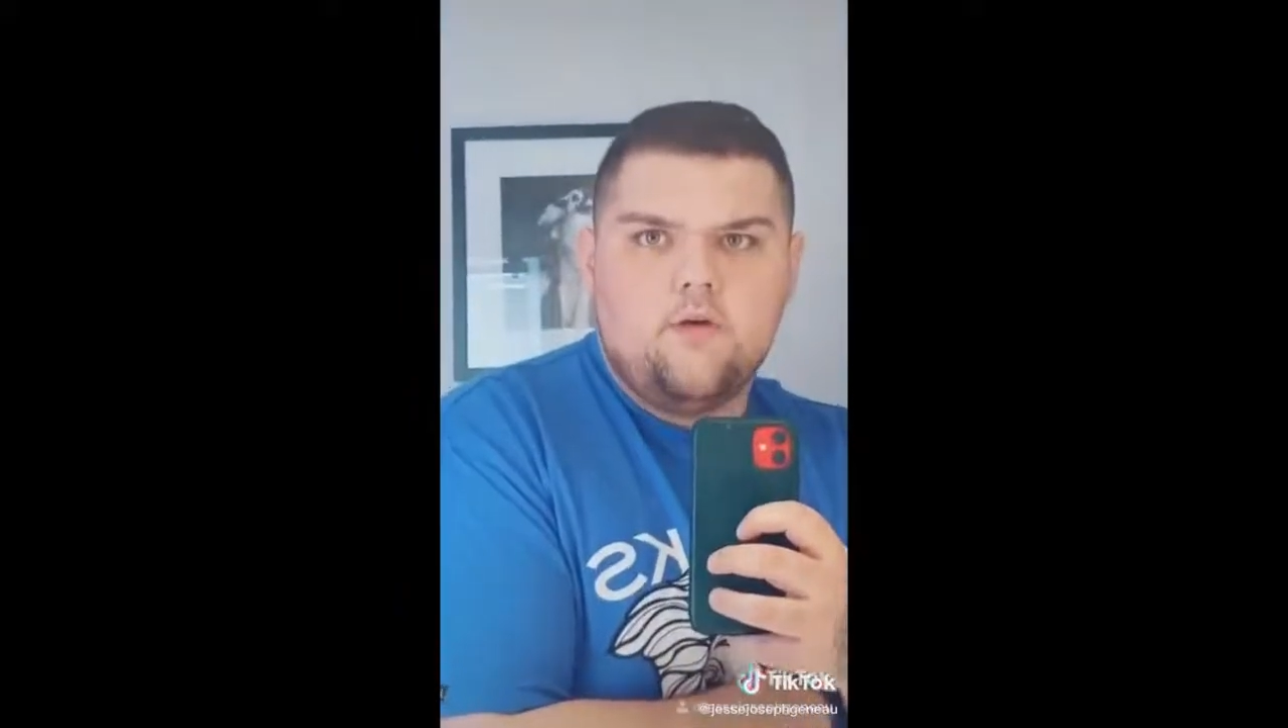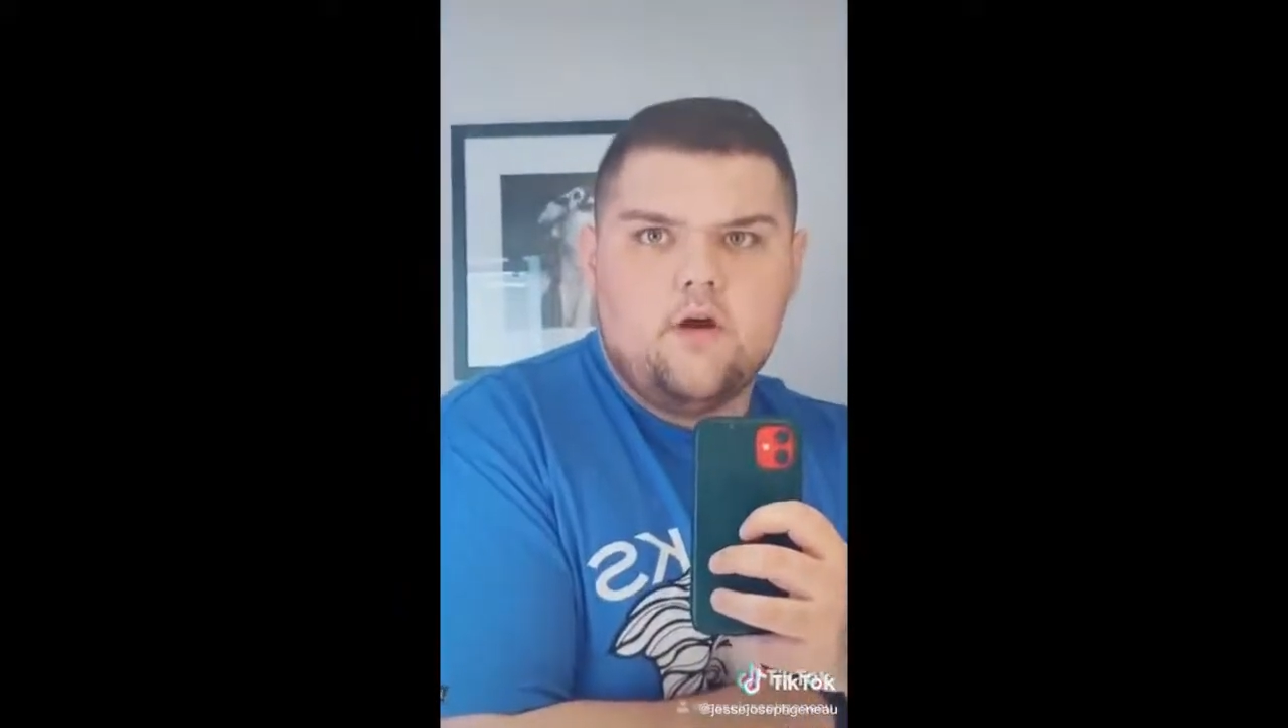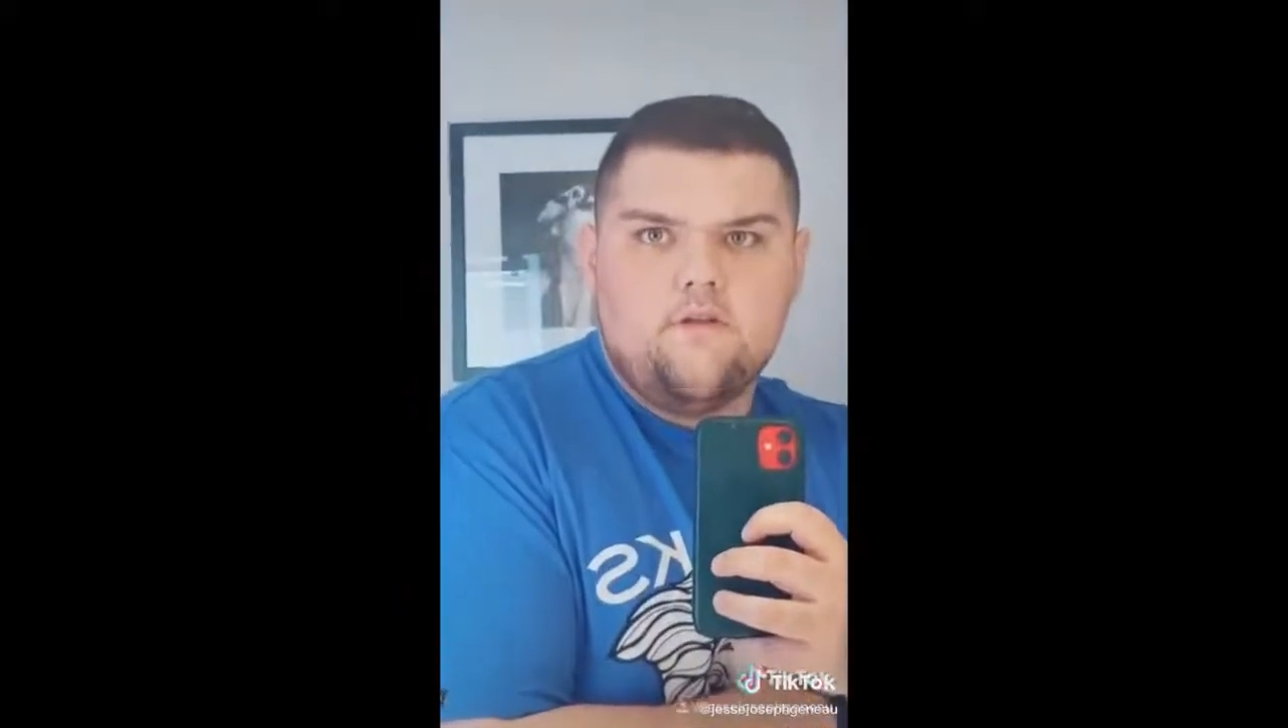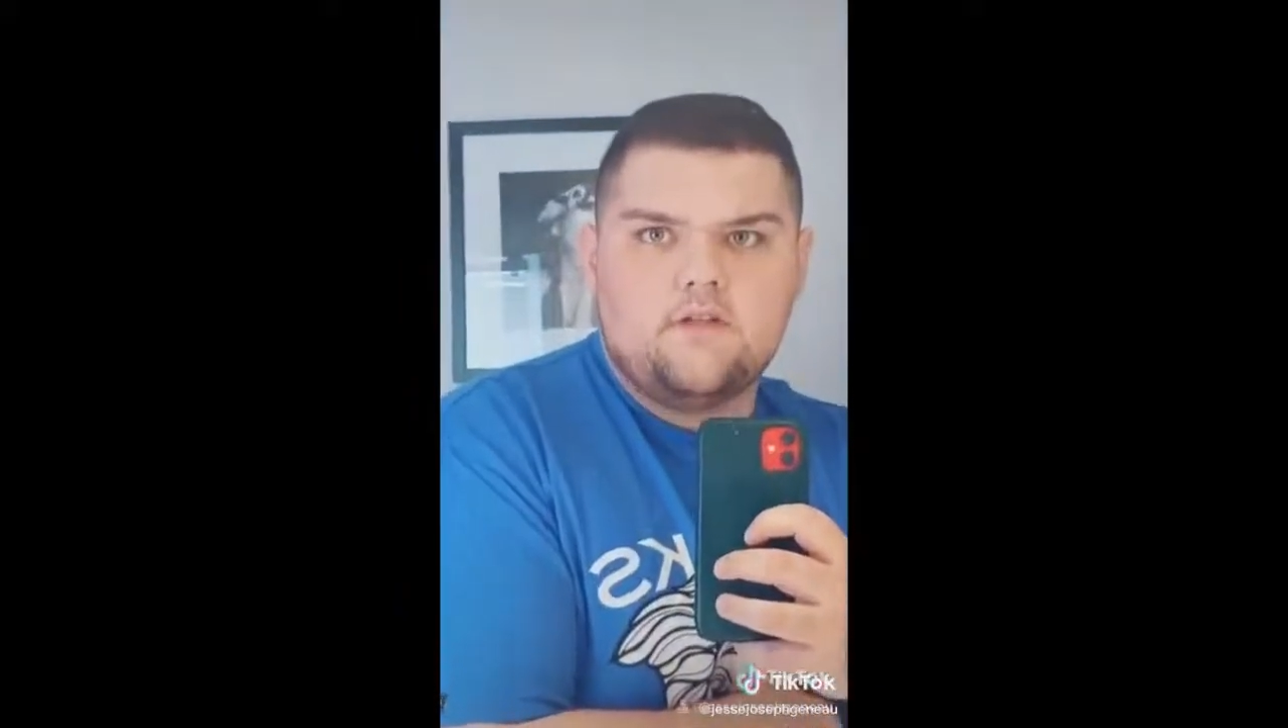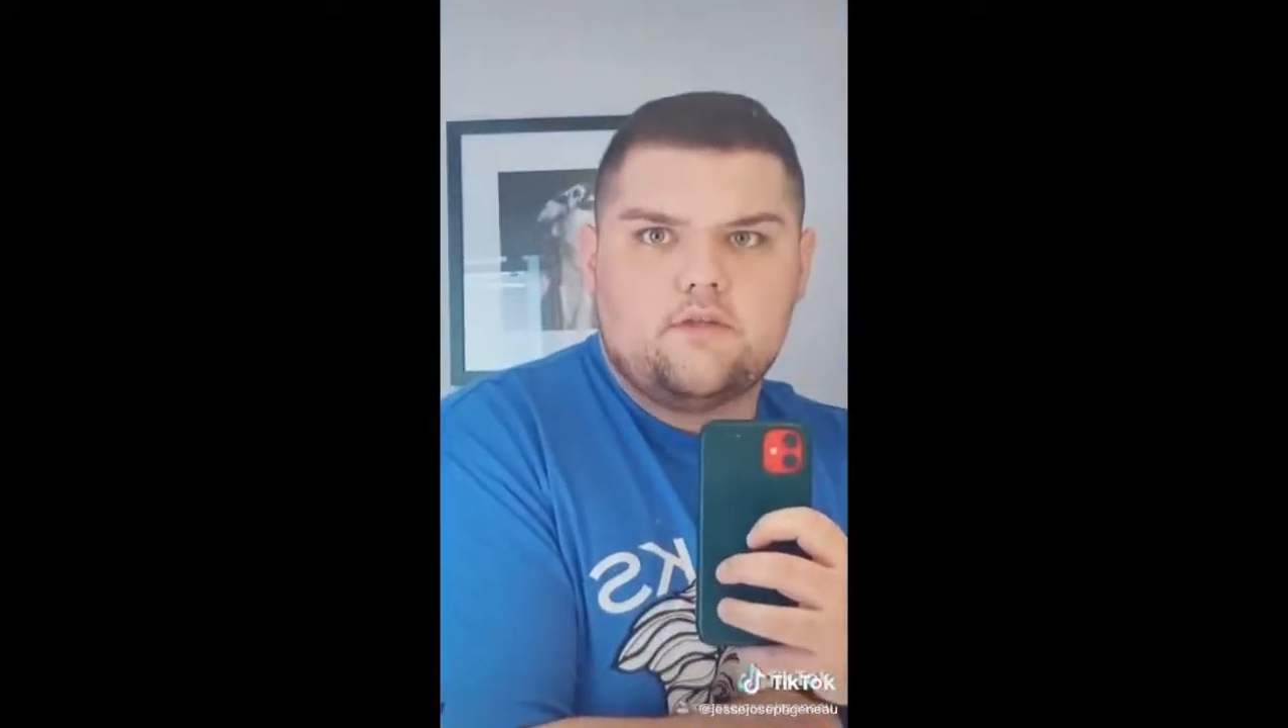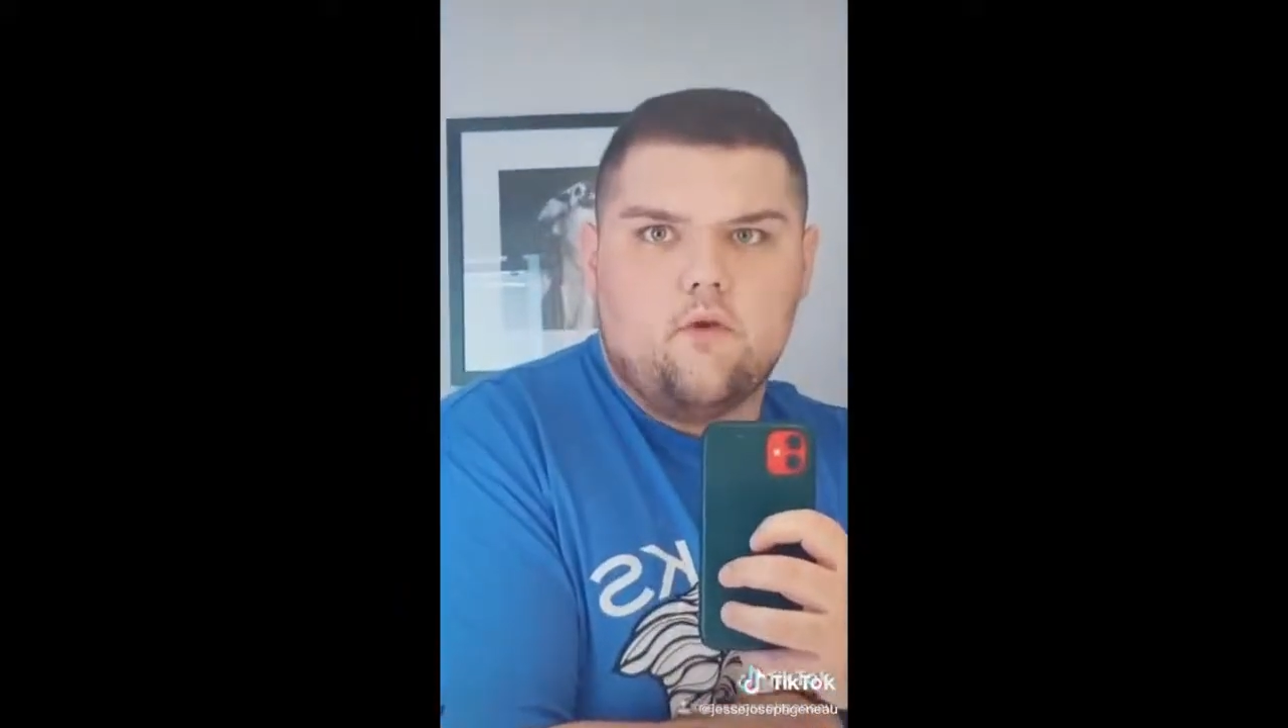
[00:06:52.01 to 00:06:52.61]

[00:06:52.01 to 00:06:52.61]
nervous